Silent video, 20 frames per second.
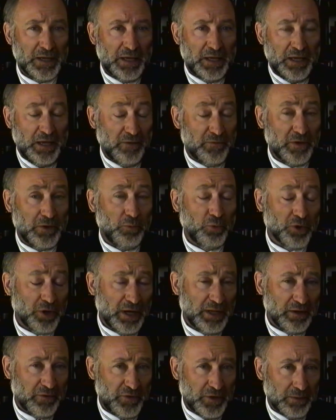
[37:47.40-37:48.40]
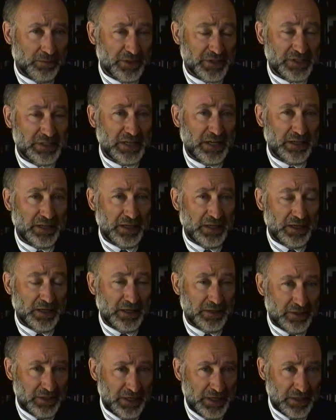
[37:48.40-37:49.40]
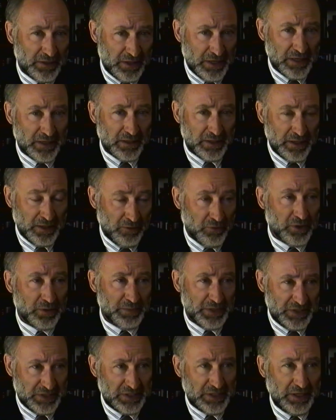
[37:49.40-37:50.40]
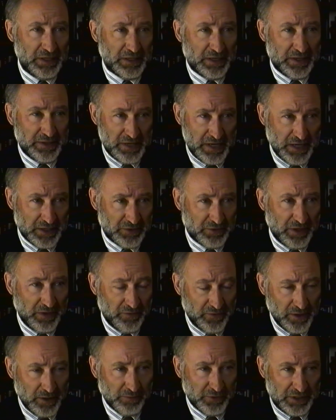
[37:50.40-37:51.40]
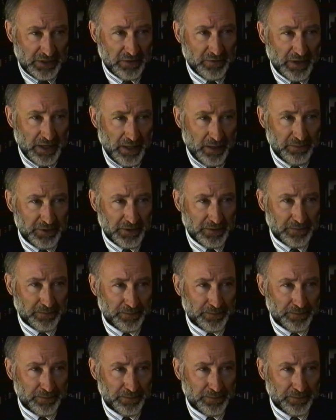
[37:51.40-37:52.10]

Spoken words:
If it were on the film cassette, indeed, then it would be seen on the X-ray film when developed.